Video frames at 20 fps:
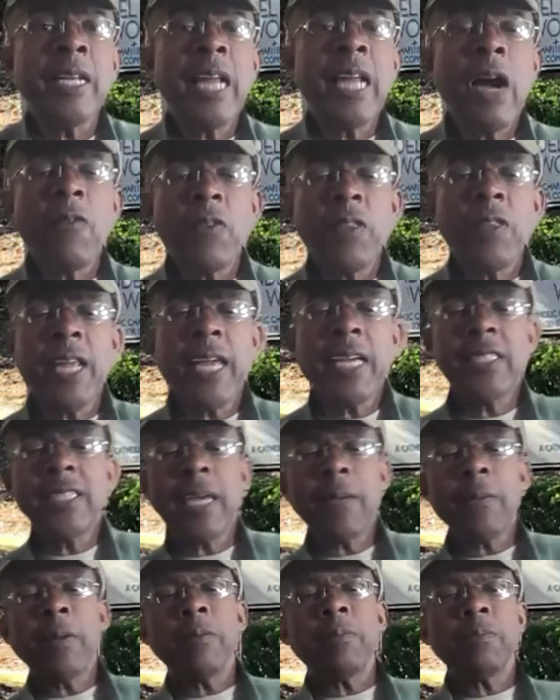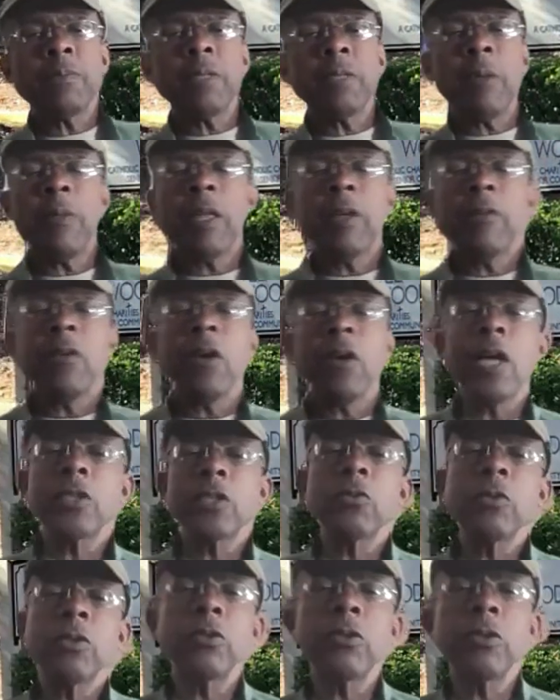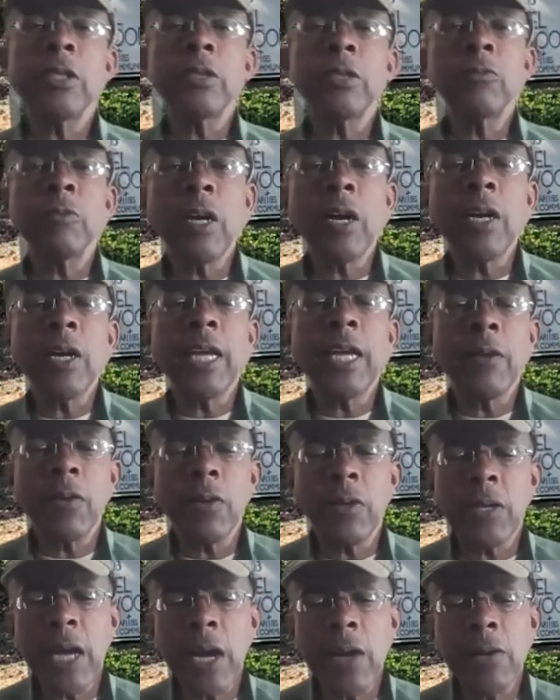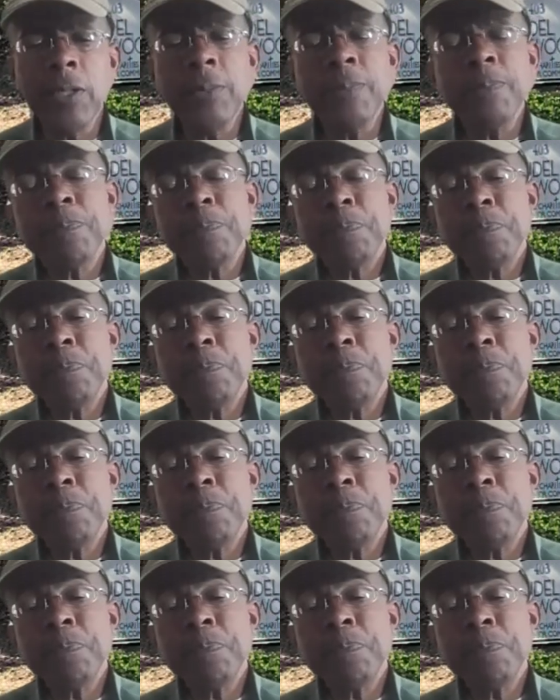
Now, for the next segment, something of consequence regarding Anne Arundel County,